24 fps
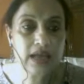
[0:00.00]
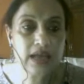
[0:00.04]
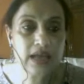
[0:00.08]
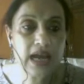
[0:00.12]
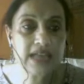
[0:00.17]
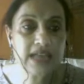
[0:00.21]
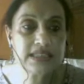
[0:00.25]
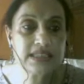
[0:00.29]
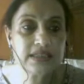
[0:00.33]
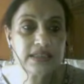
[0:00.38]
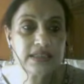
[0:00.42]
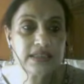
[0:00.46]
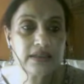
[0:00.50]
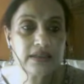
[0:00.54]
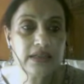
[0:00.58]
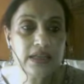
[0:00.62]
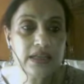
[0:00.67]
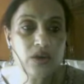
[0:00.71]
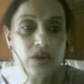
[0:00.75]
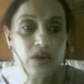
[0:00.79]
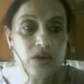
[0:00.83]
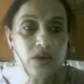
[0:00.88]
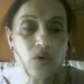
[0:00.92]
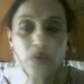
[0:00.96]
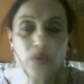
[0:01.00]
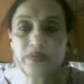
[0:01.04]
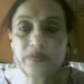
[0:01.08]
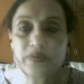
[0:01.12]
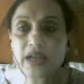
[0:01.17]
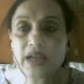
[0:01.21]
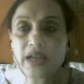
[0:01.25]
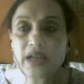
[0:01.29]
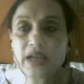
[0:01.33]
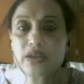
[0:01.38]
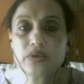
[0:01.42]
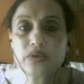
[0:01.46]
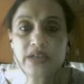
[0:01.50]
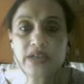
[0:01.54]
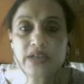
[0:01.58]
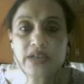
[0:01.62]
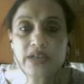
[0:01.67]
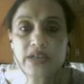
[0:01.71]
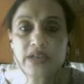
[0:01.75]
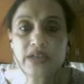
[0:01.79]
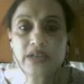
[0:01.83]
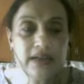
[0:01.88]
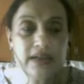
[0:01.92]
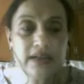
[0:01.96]
I certainly hope that you
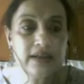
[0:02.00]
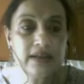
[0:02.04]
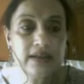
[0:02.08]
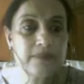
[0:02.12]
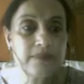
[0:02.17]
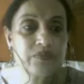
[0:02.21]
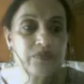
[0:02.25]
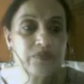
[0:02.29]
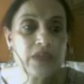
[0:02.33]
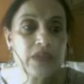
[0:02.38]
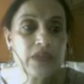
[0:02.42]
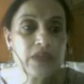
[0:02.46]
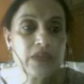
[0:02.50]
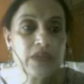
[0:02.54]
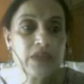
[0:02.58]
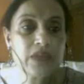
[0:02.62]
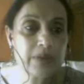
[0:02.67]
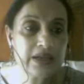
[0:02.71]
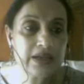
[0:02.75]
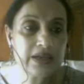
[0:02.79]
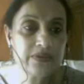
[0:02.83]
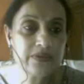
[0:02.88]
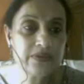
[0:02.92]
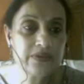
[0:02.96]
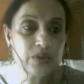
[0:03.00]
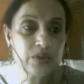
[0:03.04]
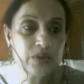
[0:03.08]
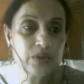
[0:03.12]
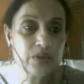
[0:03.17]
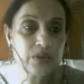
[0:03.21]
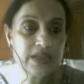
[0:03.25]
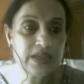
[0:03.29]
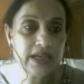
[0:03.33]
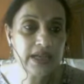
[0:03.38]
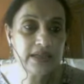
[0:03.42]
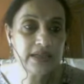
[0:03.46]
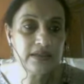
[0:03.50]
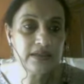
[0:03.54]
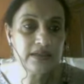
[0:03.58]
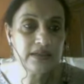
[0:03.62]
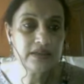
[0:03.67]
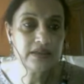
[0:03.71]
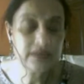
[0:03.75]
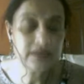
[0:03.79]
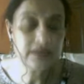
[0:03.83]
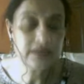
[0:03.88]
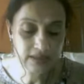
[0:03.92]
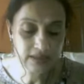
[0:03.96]
did, but if you didn't,